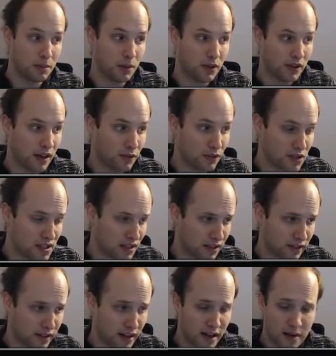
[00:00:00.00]
pot every single
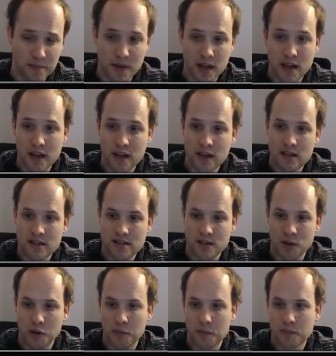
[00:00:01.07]
time.
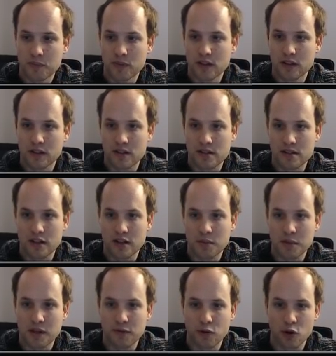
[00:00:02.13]
So this is going to
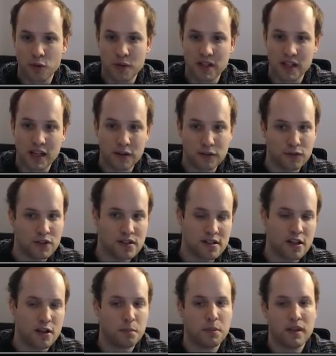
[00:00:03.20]
be a format, if it's
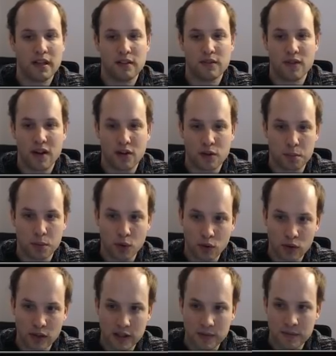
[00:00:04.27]
not played very
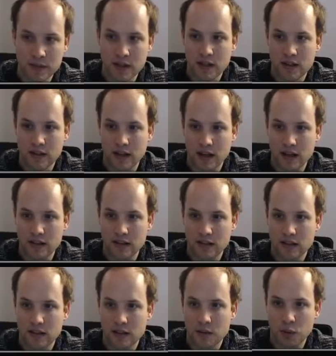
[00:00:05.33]
poorly, then
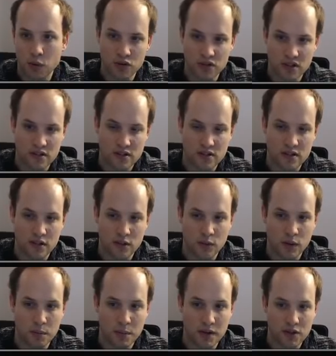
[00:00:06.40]
Pokerstars is going to
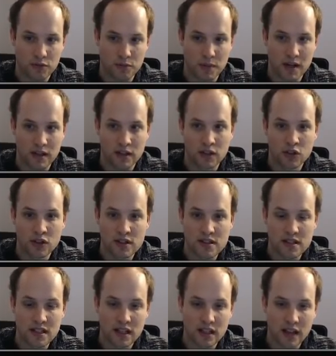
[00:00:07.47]
win a bunch of money. You can
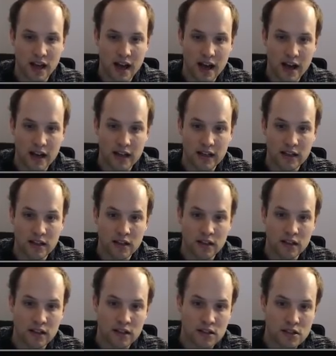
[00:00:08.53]
see that high
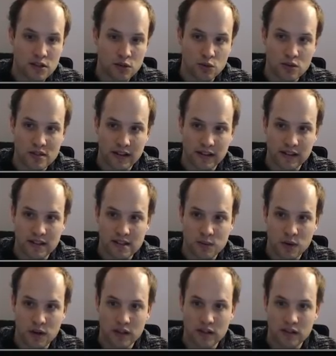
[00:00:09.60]
suits like this
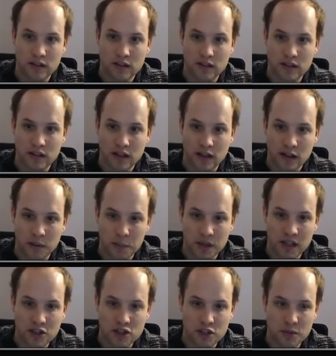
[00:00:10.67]
one can
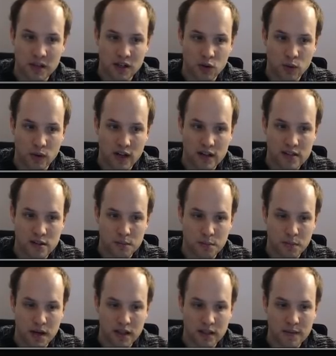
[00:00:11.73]
actually make quite some
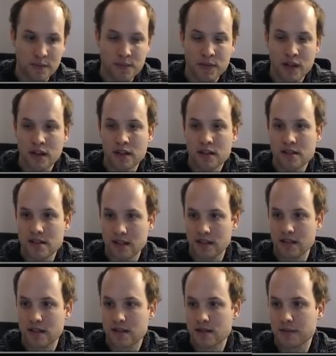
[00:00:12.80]
money,
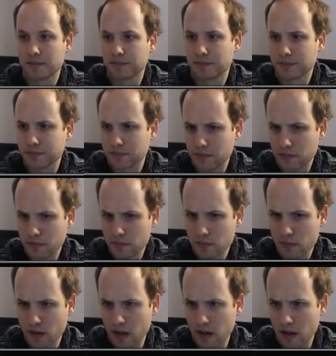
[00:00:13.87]
since,
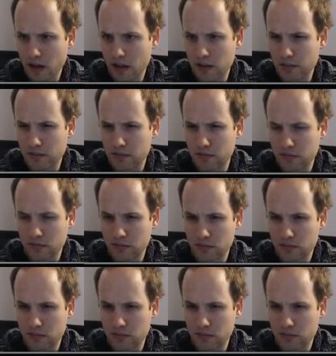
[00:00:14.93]
flush